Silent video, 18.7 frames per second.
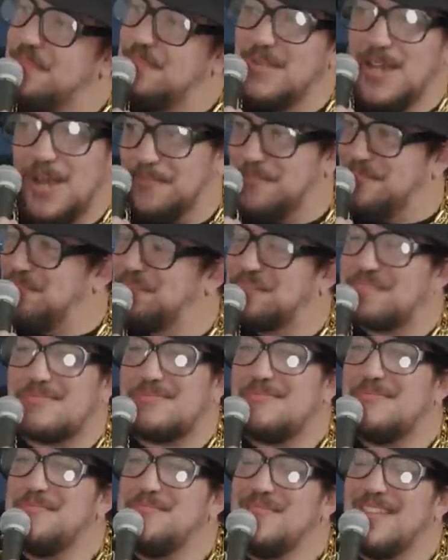No.
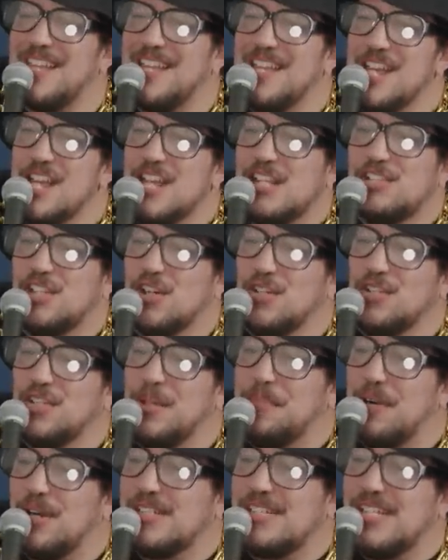Okay. Mm. So
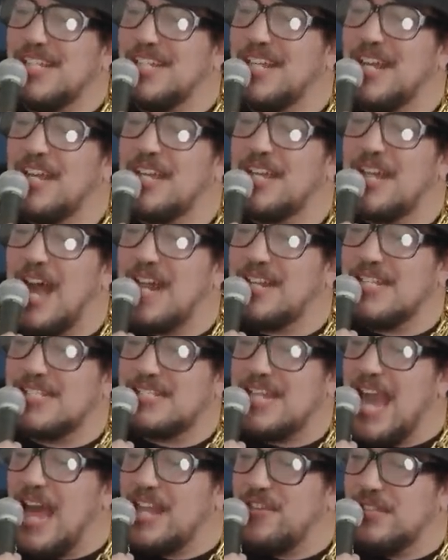the person got
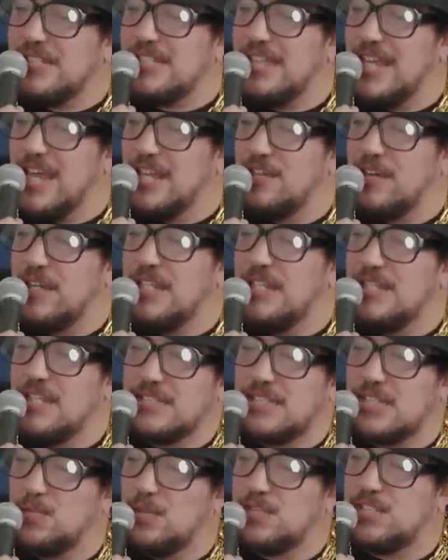this gathering together, and he
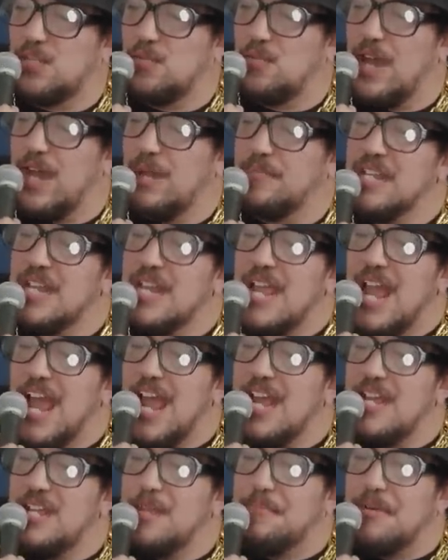does this once in a while.
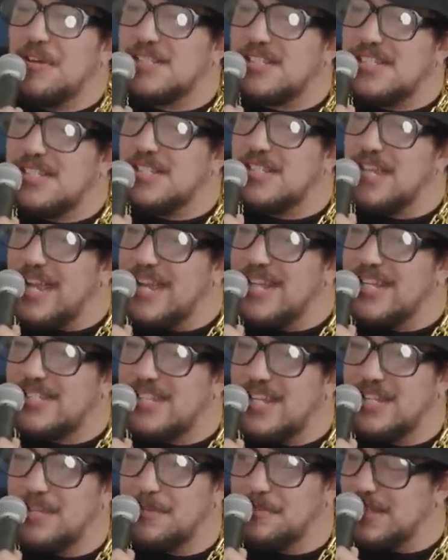And the person is
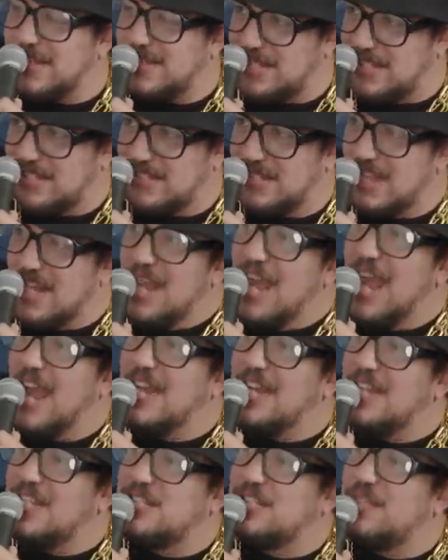in the business,
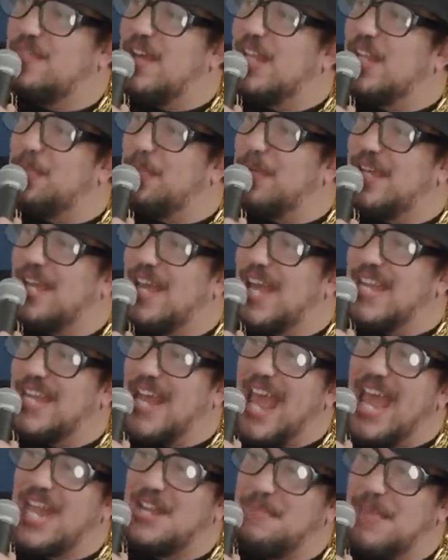and he's developing an
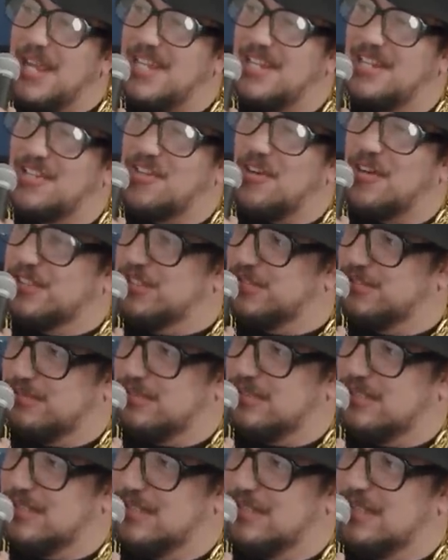animated
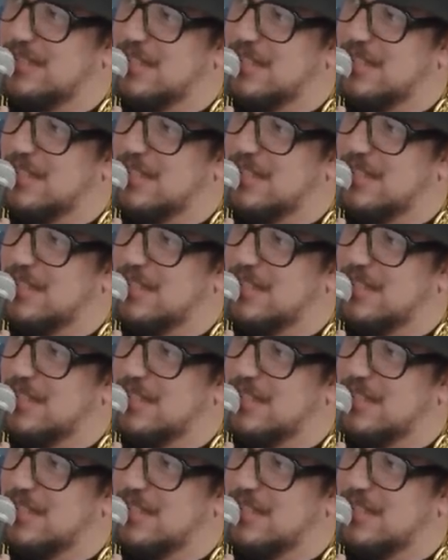cartoon.